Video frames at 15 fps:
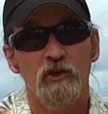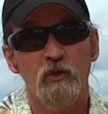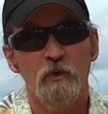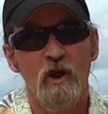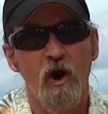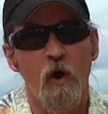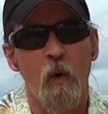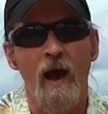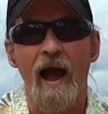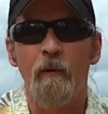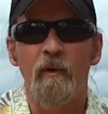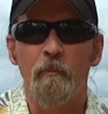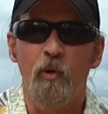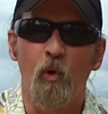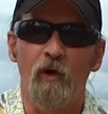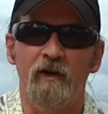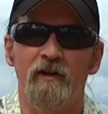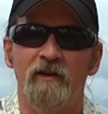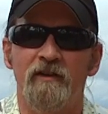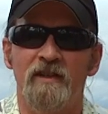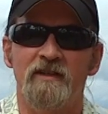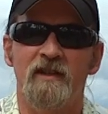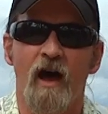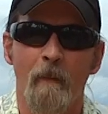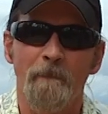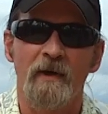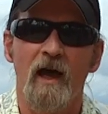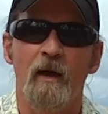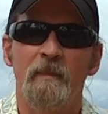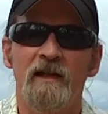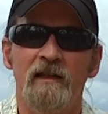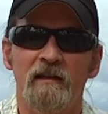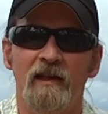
You know how important this upcoming